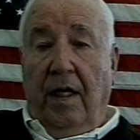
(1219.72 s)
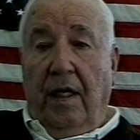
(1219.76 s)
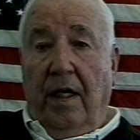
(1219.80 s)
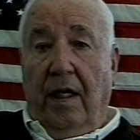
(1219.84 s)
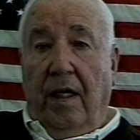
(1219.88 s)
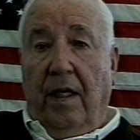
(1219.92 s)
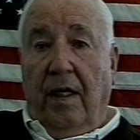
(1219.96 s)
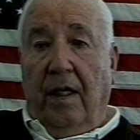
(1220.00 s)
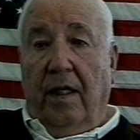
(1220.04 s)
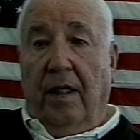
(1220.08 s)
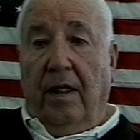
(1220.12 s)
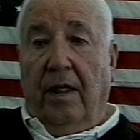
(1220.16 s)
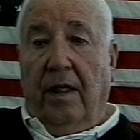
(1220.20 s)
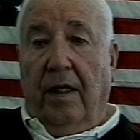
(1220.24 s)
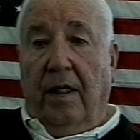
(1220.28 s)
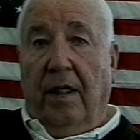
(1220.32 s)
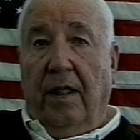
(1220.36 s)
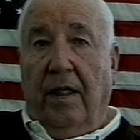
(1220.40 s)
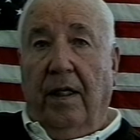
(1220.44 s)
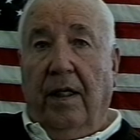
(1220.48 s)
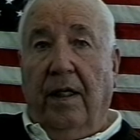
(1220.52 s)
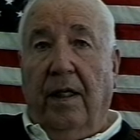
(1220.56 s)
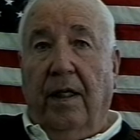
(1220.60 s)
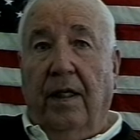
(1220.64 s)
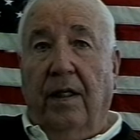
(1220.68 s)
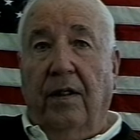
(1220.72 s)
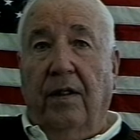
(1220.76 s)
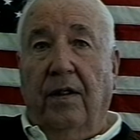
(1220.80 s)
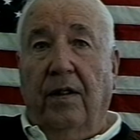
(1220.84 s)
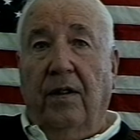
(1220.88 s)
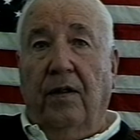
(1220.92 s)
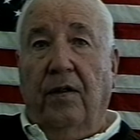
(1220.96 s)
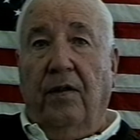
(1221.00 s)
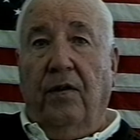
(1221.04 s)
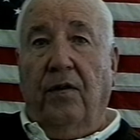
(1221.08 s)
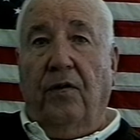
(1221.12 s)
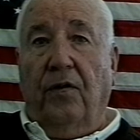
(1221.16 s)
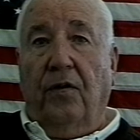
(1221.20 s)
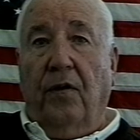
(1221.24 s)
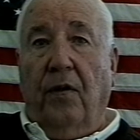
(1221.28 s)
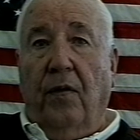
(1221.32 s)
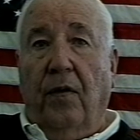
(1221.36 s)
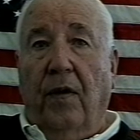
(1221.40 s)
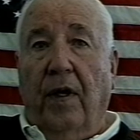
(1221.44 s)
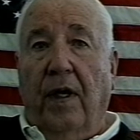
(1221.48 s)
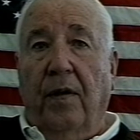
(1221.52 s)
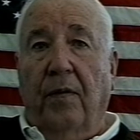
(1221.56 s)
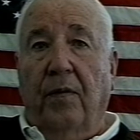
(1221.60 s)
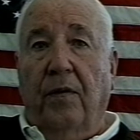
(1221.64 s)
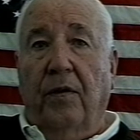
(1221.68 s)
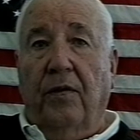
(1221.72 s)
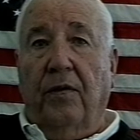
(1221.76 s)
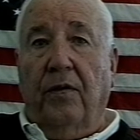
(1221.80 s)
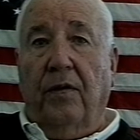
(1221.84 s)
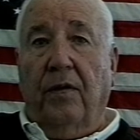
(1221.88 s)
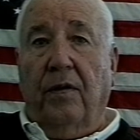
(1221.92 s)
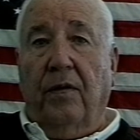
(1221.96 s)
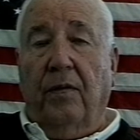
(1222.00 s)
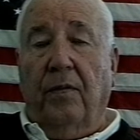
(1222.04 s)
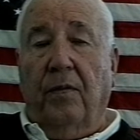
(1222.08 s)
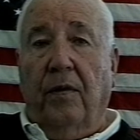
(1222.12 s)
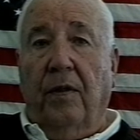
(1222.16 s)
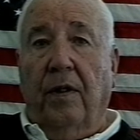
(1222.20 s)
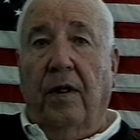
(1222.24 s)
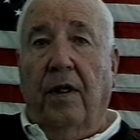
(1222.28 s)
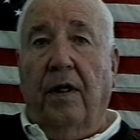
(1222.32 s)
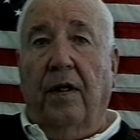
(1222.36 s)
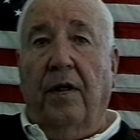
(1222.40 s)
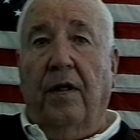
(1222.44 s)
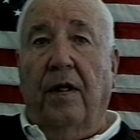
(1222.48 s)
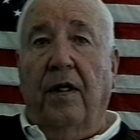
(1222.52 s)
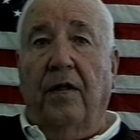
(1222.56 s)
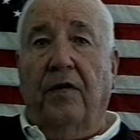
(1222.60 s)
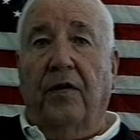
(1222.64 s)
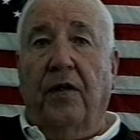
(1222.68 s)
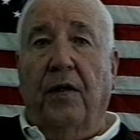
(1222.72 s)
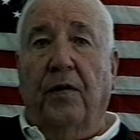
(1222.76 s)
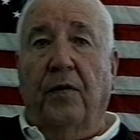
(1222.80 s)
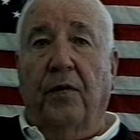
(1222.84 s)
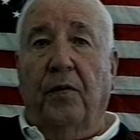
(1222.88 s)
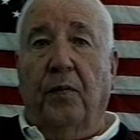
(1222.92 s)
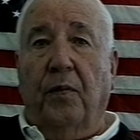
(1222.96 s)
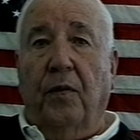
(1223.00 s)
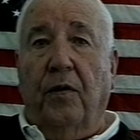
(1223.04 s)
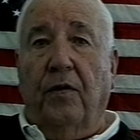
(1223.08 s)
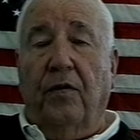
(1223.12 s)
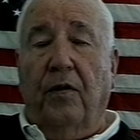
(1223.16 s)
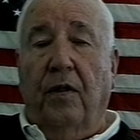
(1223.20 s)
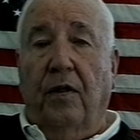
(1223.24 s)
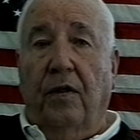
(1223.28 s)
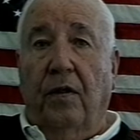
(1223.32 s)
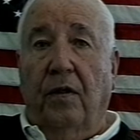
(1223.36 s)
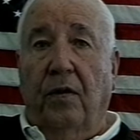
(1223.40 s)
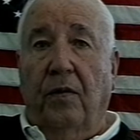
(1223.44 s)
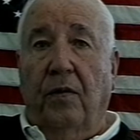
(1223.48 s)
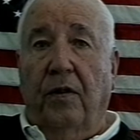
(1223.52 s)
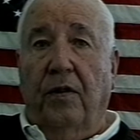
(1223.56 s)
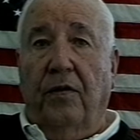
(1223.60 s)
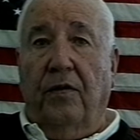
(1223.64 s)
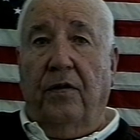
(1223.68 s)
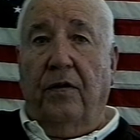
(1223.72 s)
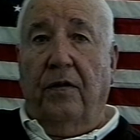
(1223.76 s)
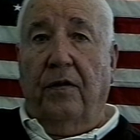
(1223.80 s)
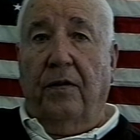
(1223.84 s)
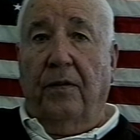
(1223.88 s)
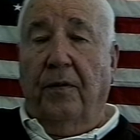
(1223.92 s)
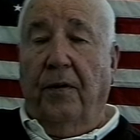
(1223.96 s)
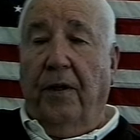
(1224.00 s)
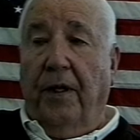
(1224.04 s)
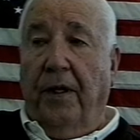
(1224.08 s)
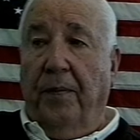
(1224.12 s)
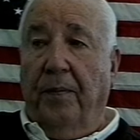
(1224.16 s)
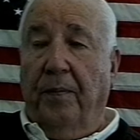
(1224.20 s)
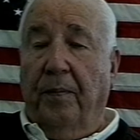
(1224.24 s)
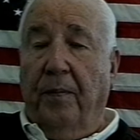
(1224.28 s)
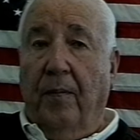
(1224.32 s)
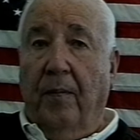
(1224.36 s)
and uh, so I was, one of the things I was supposed to do was to uh,